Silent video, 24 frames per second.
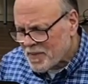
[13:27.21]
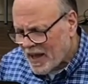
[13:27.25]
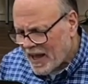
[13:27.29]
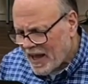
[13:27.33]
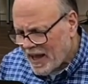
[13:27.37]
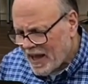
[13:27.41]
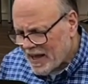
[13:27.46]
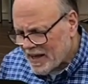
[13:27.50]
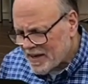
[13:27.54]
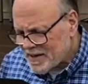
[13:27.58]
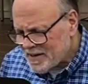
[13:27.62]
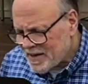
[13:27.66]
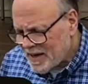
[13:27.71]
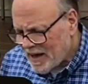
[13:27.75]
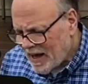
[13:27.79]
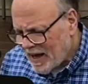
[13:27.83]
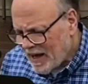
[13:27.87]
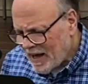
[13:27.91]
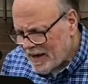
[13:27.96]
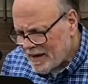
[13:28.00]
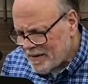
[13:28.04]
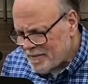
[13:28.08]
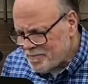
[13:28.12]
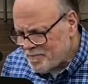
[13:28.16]
and
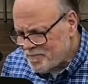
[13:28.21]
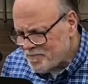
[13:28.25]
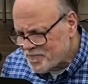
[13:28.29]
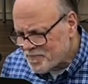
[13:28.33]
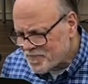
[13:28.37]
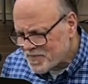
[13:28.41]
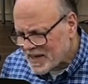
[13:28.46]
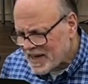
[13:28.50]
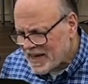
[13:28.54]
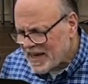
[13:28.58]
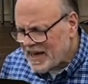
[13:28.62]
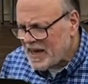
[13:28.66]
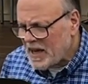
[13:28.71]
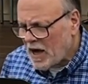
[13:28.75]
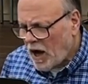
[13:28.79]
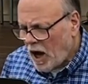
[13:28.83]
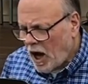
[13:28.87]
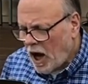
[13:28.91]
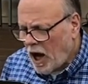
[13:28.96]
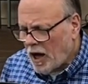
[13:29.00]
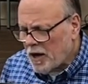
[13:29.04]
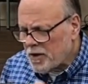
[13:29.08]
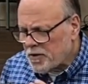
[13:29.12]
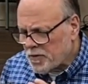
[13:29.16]
um, he
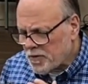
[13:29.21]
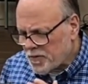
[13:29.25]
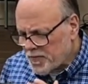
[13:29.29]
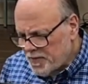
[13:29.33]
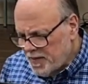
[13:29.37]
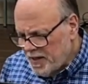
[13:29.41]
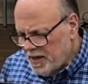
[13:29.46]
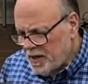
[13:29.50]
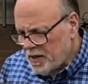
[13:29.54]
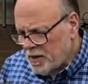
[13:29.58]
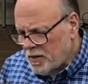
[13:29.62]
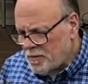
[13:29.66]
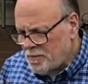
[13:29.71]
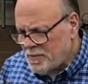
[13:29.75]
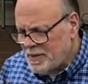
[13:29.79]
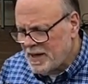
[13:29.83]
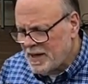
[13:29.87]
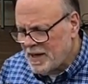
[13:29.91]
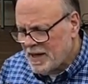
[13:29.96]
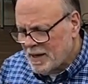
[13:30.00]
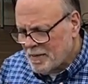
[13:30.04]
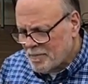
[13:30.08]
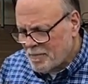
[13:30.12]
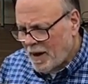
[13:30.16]
honored them
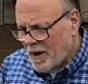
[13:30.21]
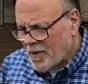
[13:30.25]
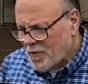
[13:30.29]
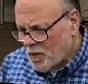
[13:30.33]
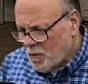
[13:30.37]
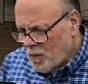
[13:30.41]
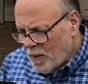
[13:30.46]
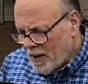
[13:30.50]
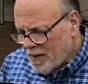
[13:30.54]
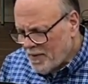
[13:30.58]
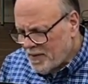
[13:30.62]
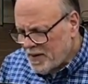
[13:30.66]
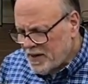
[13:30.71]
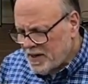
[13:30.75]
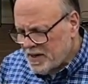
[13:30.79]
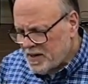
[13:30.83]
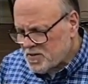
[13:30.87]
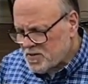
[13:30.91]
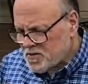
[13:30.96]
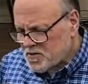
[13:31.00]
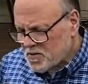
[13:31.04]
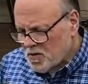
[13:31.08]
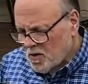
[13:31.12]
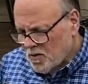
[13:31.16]
by the way that he
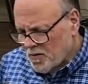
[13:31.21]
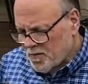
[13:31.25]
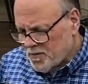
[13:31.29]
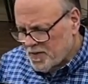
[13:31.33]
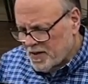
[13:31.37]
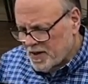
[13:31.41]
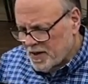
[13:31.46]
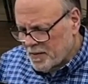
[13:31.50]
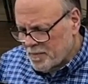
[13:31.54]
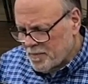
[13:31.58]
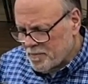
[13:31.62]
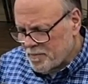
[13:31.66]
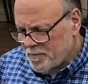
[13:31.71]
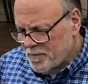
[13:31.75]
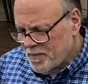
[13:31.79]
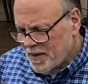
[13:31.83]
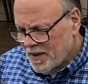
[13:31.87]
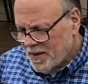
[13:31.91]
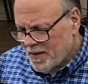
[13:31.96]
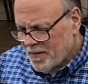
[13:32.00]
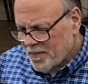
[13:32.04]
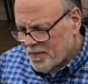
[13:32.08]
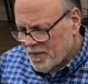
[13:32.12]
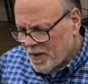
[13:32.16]
served them.
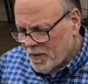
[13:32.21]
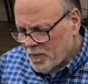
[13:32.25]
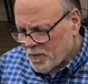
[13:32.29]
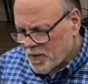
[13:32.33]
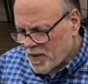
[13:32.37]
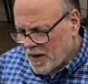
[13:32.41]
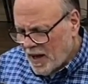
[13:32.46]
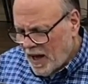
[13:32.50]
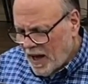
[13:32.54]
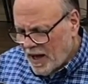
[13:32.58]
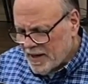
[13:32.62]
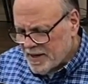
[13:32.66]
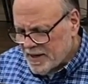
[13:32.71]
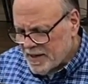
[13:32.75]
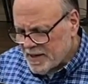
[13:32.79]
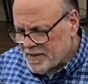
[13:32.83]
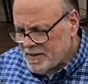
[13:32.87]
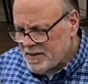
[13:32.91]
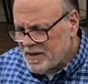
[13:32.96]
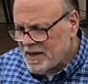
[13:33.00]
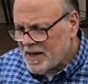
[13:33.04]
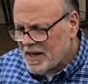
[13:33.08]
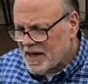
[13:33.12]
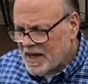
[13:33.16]
They were not
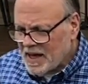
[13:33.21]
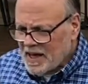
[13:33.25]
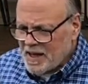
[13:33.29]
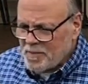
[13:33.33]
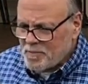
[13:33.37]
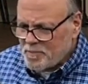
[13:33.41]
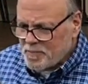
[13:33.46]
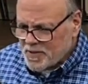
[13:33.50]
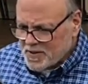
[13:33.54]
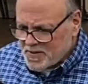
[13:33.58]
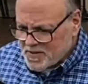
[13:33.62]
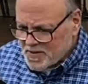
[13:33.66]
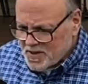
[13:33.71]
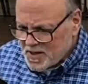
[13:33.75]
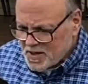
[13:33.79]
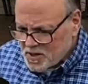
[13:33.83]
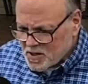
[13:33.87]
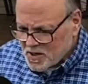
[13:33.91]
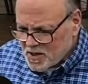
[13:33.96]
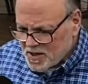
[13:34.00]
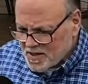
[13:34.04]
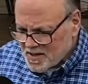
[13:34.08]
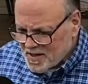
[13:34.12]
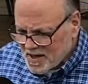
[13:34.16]
an
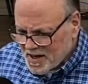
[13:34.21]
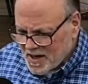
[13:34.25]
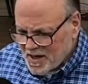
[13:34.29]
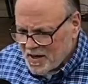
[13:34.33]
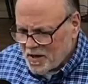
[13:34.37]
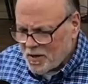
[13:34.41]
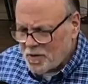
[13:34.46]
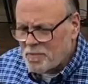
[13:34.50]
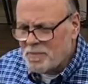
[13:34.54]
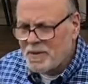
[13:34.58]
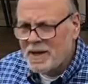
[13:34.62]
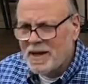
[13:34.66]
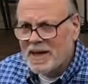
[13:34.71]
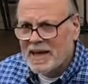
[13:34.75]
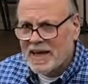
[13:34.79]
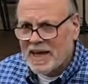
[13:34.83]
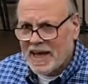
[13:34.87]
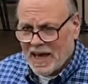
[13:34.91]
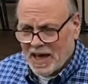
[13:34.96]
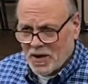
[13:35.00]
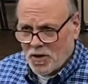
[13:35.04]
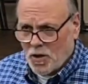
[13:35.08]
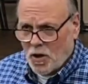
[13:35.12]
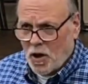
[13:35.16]
imposition to him
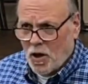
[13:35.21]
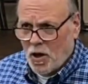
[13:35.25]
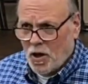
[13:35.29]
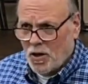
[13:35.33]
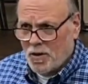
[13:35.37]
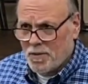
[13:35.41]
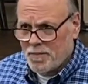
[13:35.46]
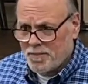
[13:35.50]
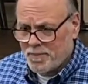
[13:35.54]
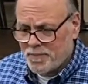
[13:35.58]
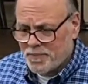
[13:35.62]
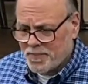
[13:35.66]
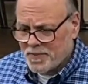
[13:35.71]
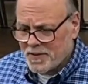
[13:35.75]
at all.